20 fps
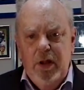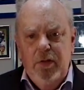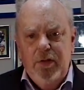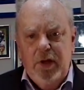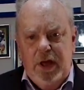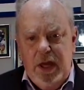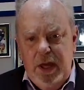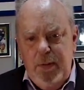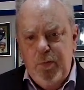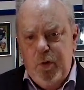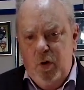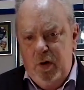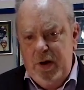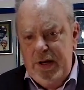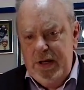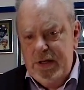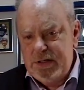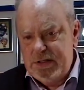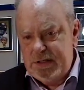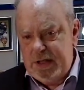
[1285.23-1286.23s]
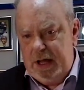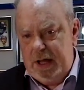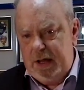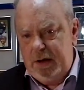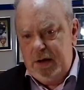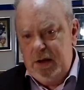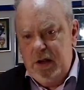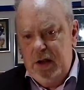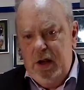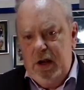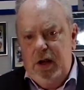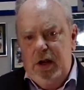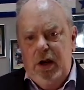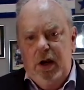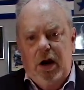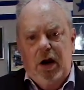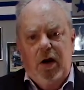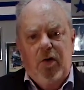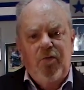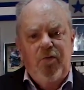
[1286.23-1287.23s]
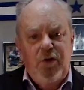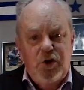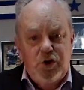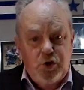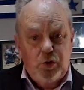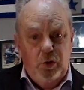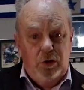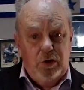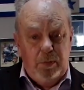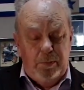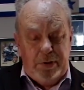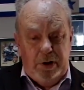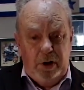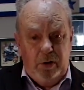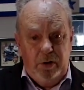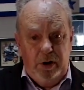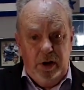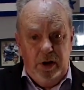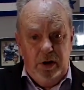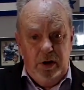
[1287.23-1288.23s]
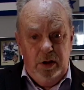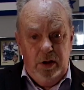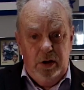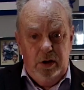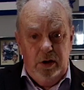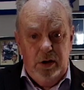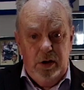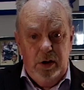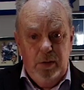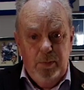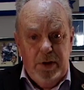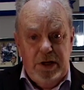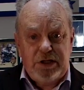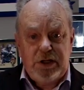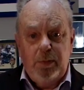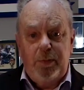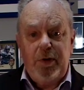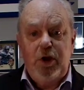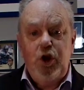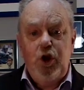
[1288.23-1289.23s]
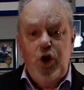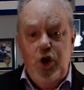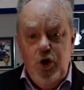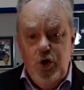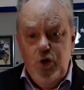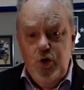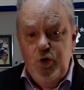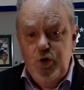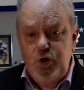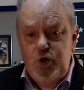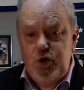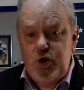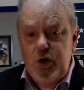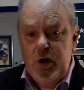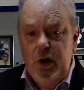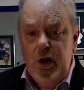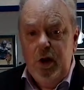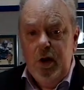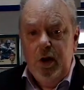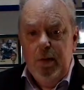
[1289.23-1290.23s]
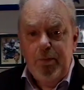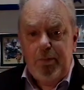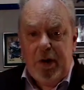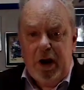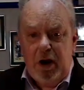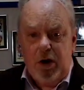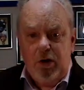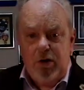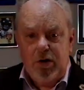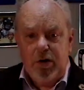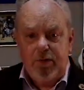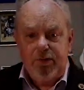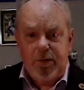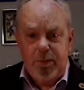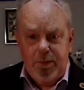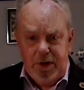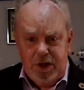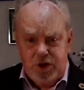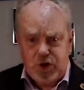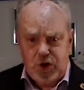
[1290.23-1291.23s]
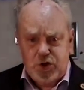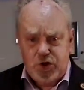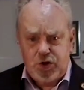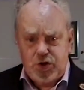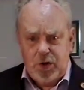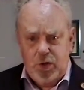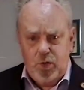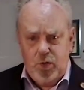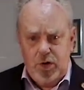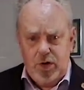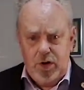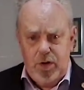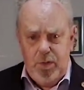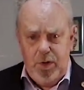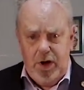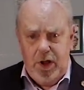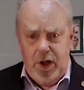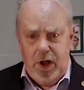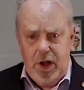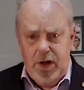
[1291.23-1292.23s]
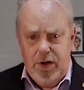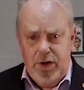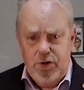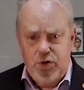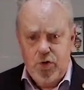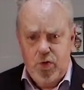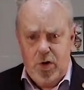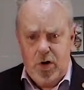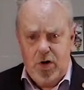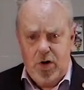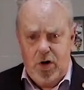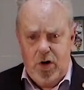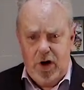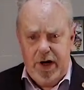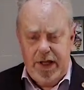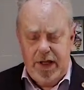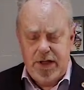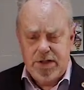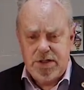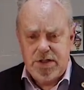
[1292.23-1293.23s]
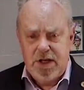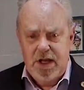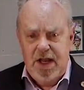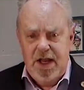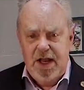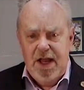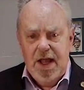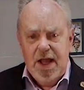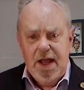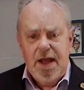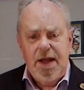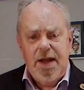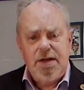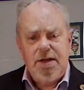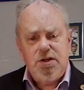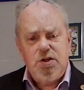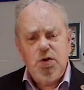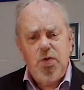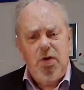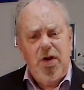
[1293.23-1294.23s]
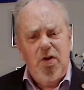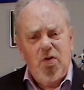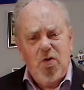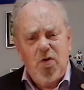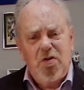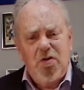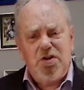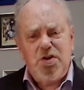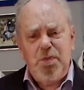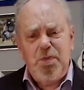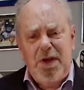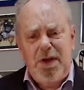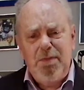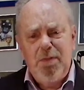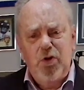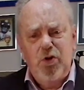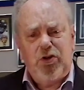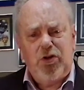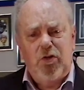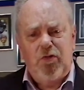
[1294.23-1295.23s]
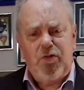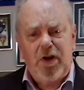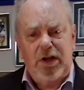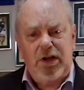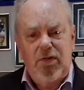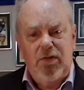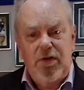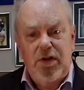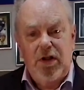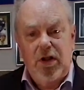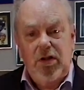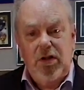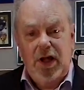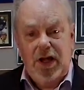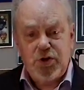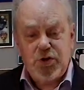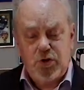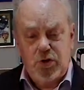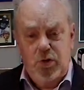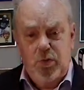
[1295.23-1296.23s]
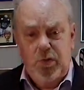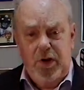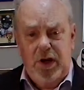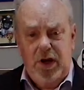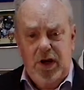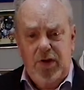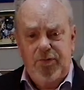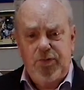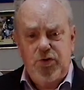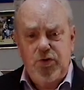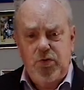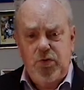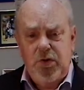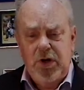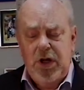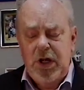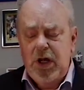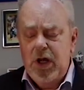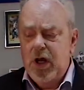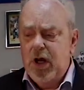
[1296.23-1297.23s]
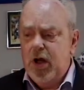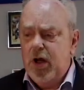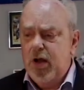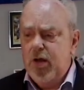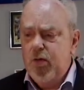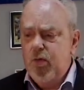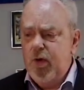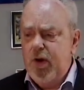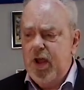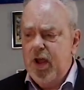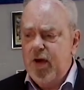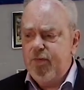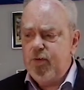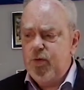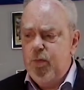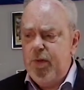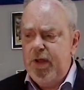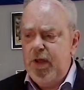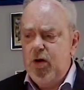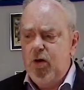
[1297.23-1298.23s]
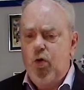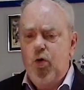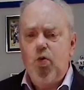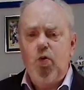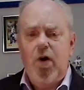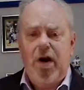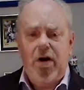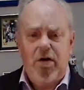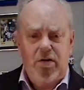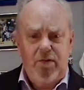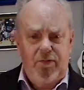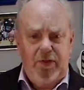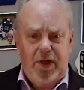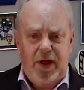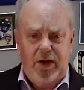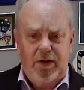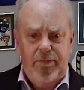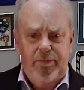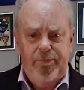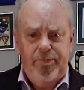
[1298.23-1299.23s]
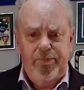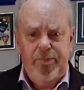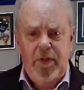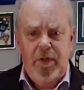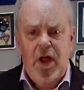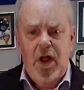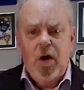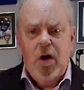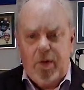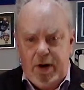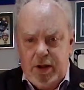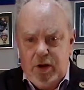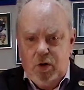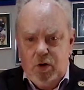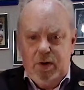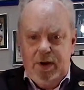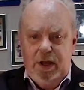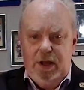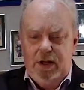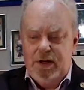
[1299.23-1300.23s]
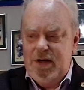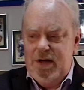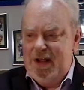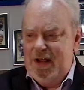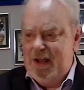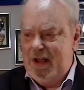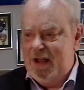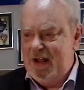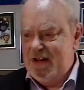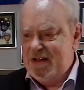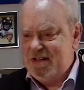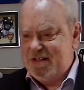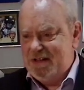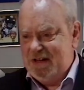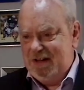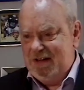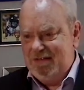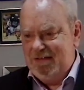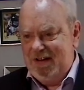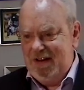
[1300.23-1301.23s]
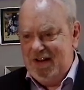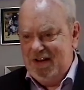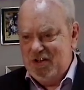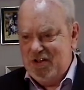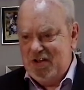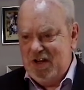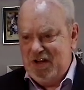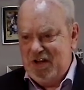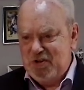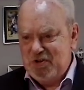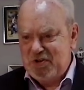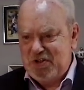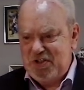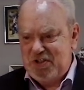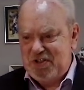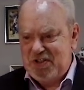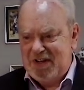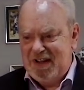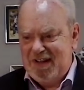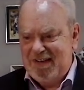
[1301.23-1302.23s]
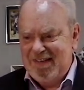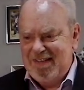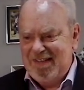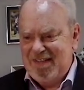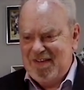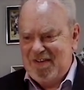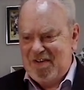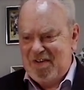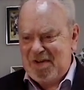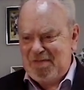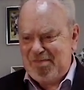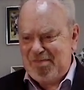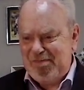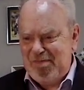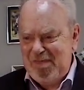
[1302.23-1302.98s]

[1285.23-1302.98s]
The key point is that our visual component makes up a huge part of the message that we're communicating to our audience. And in order to be most effective in the classroom, we have to be aware of that. All right, go ahead and take your seats again. All right.